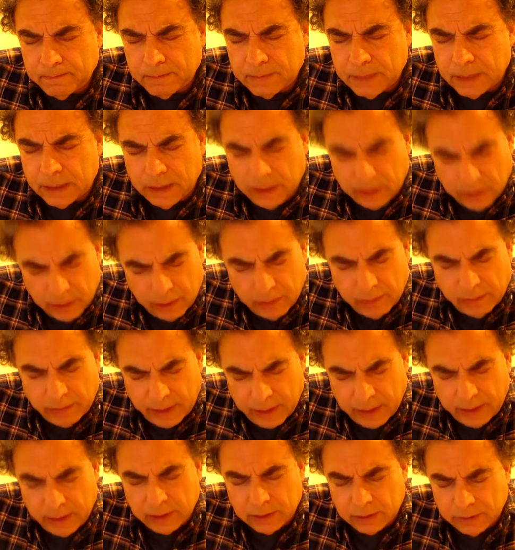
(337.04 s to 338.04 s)
Another
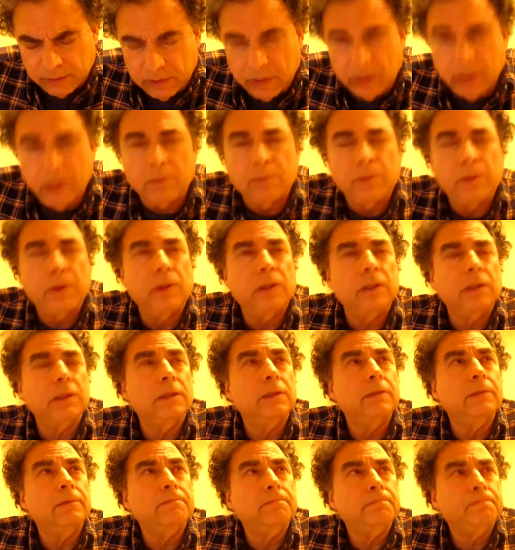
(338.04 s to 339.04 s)
thing that's very
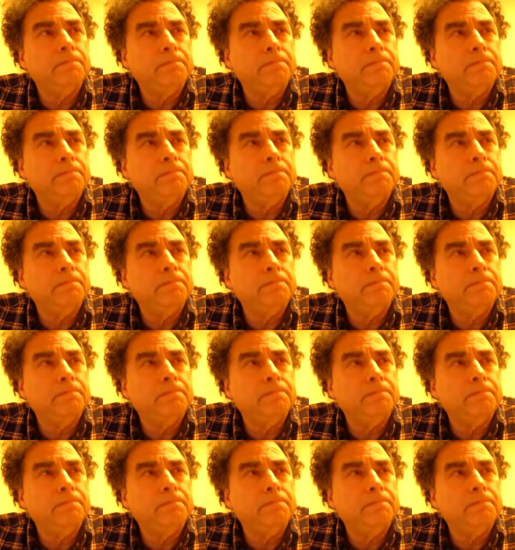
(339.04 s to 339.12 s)
important